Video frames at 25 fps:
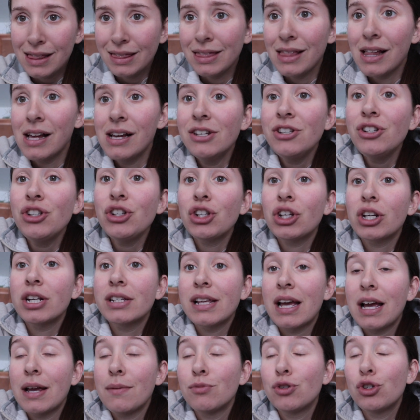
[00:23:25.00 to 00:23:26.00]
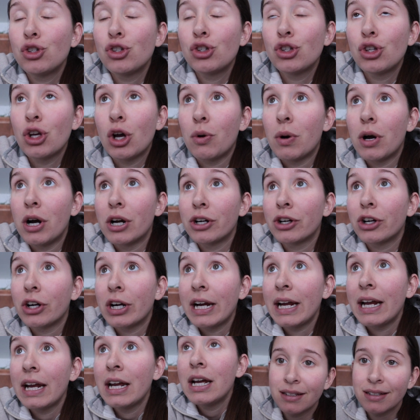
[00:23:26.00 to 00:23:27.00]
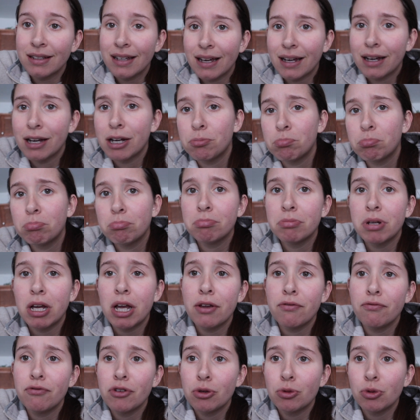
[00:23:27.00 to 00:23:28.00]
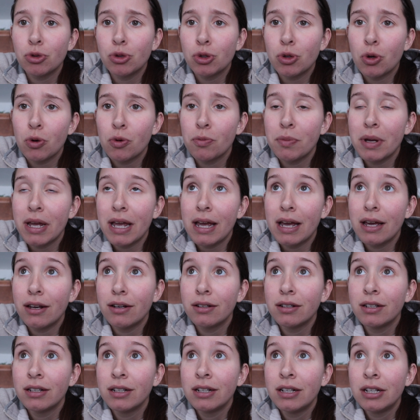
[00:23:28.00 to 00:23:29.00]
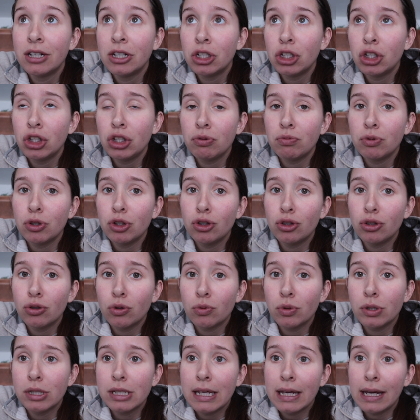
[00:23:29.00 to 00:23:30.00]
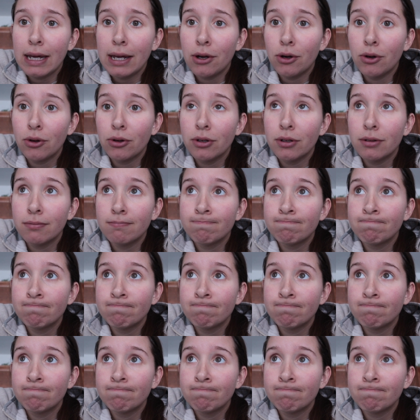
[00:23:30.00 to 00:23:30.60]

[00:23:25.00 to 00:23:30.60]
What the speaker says: lunch because I'm so hungry. Yeah, I felt so bad. She was so scared.